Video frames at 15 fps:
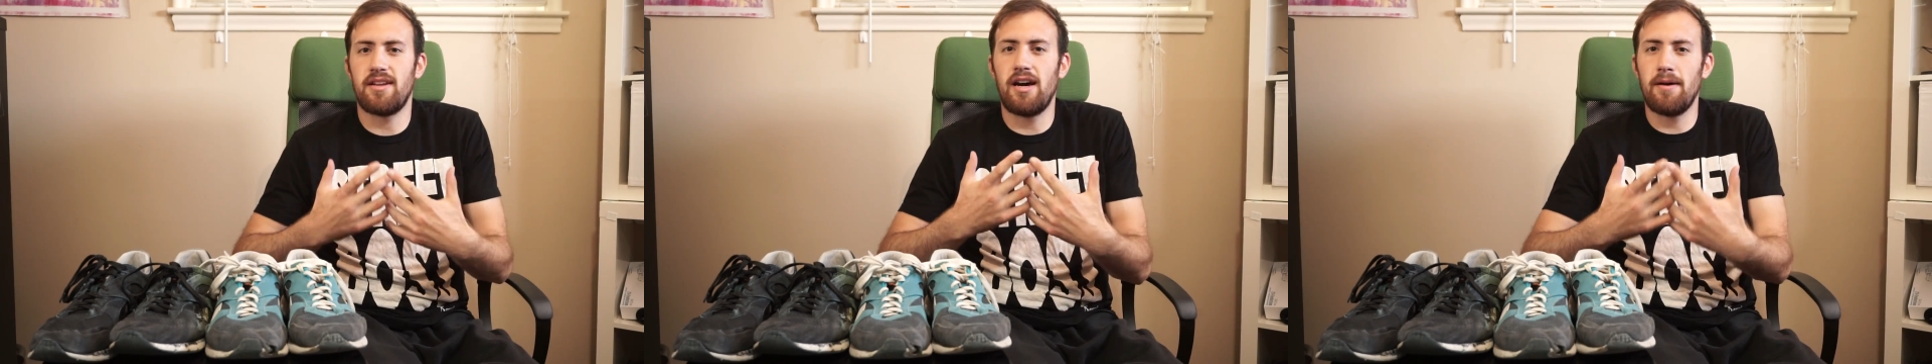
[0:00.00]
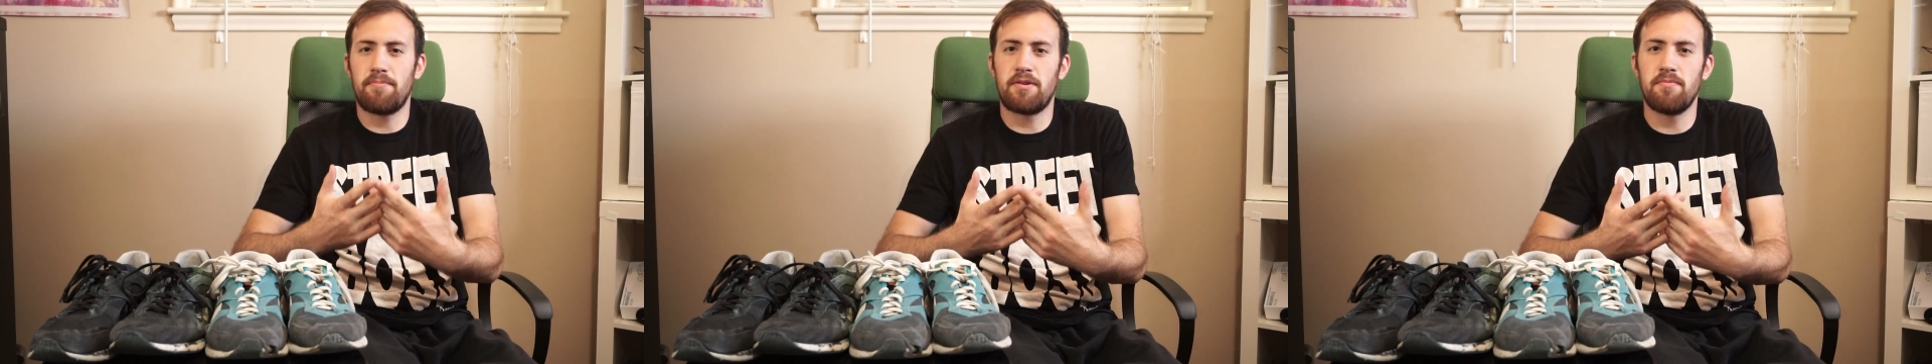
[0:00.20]

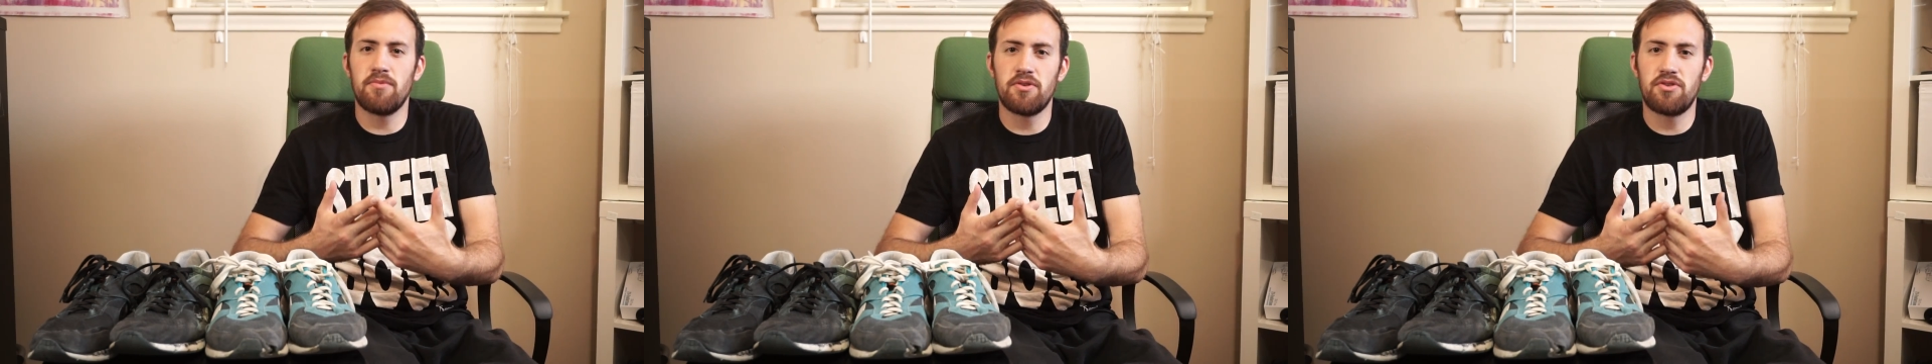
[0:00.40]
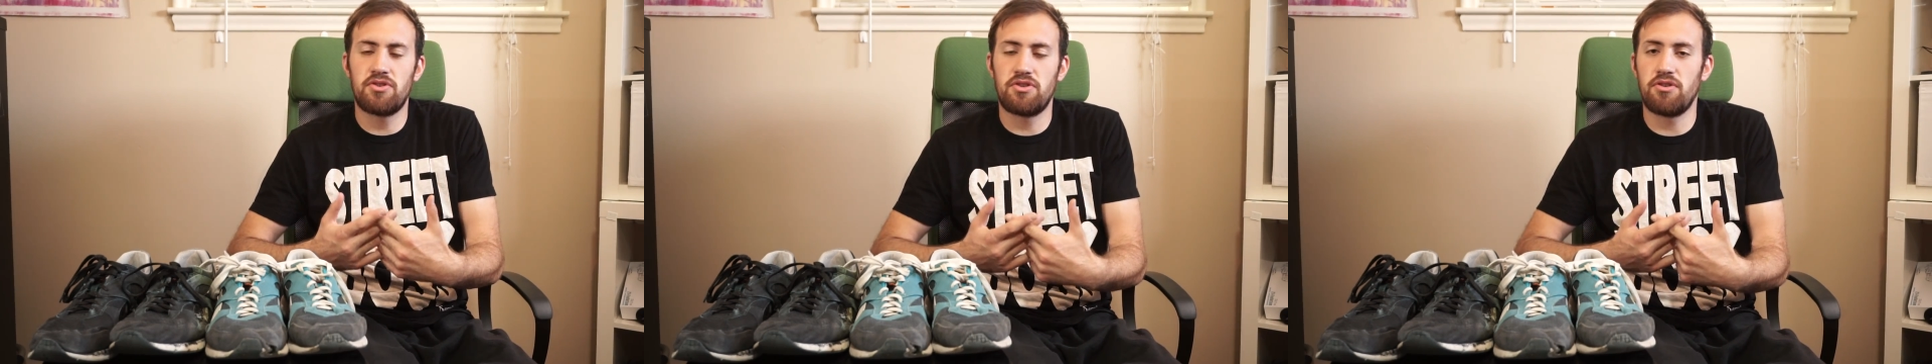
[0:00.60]

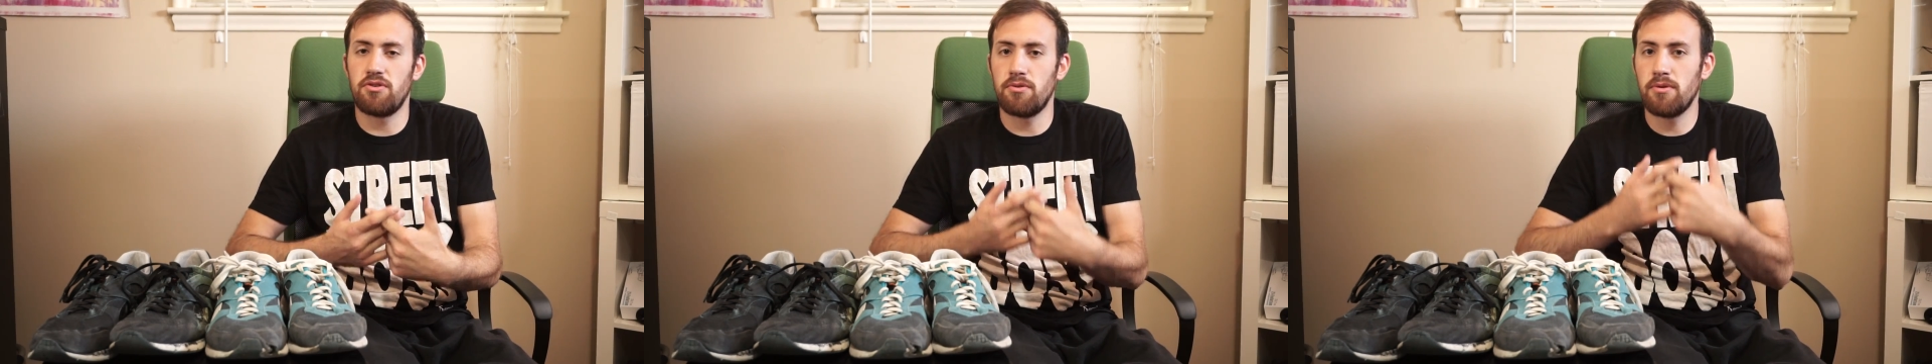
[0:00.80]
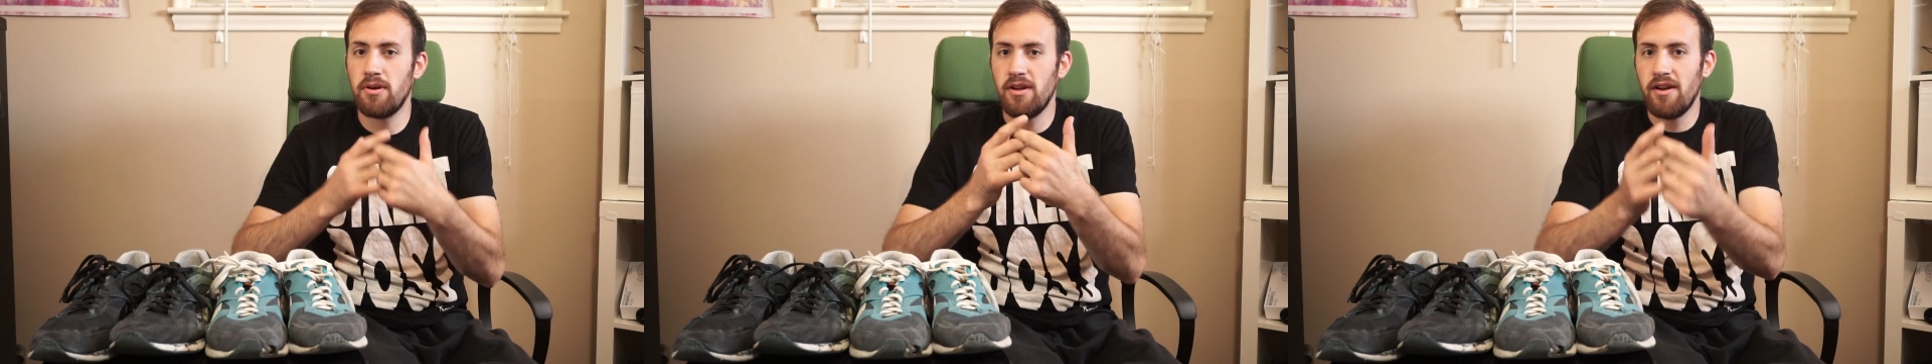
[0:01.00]
optimal
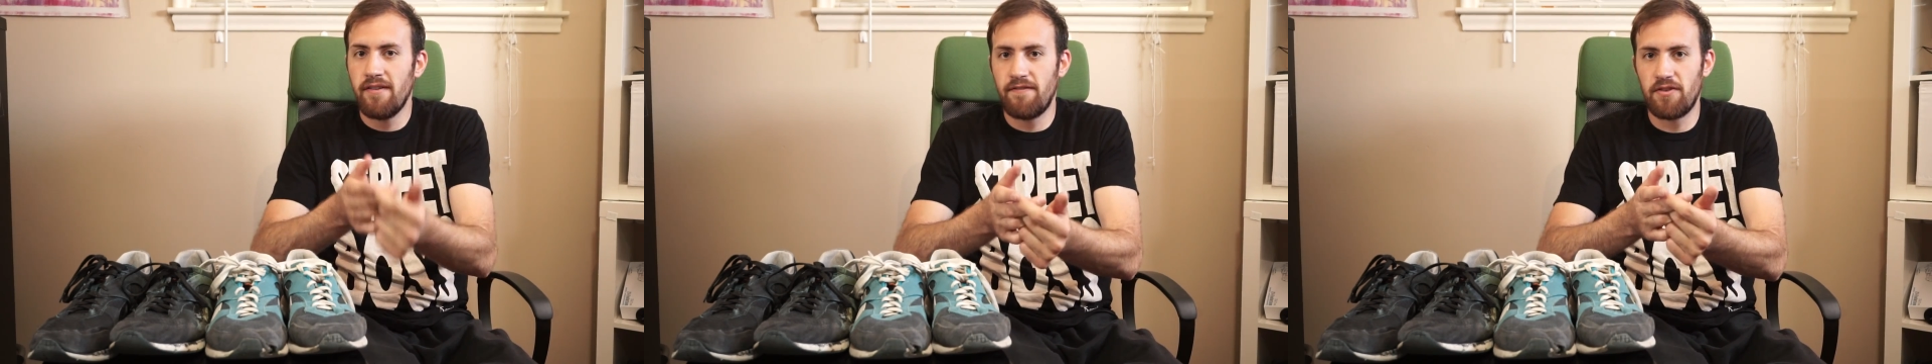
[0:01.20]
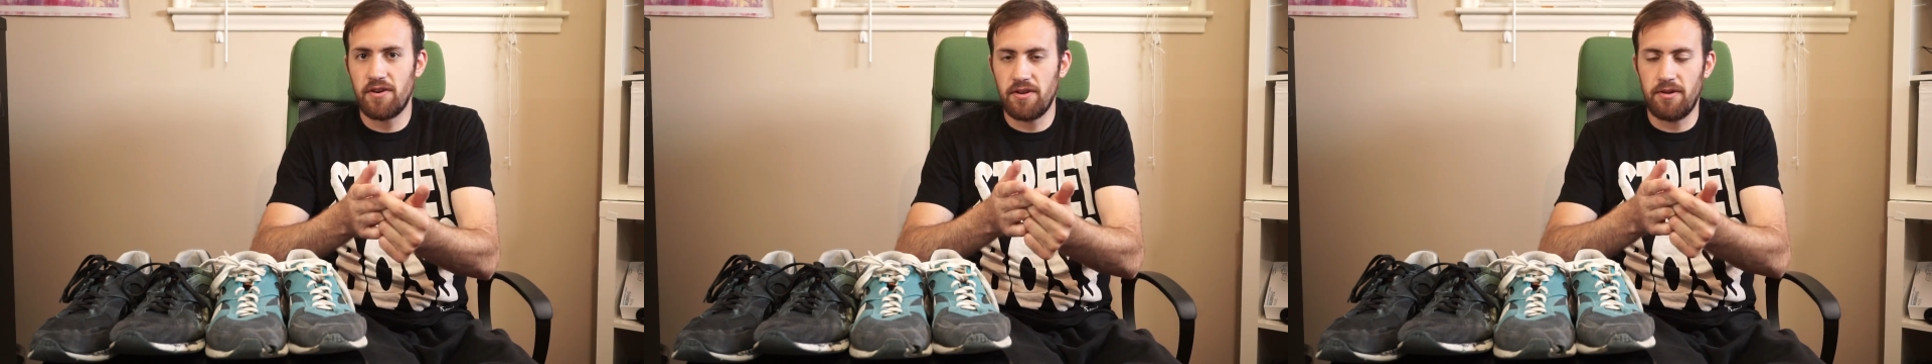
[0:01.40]
shoe
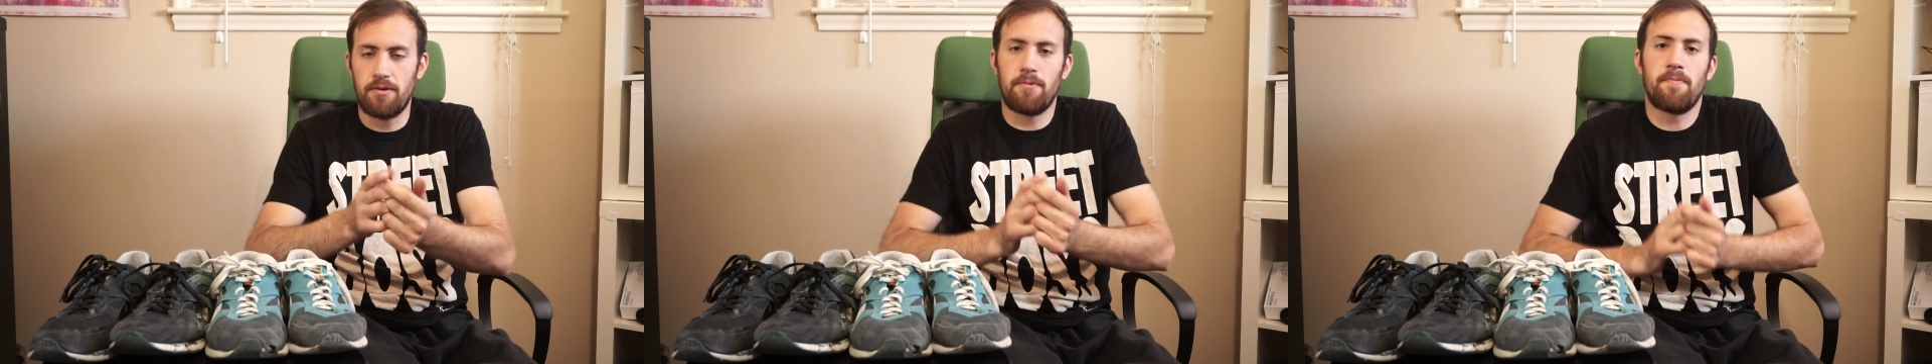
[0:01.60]
for you.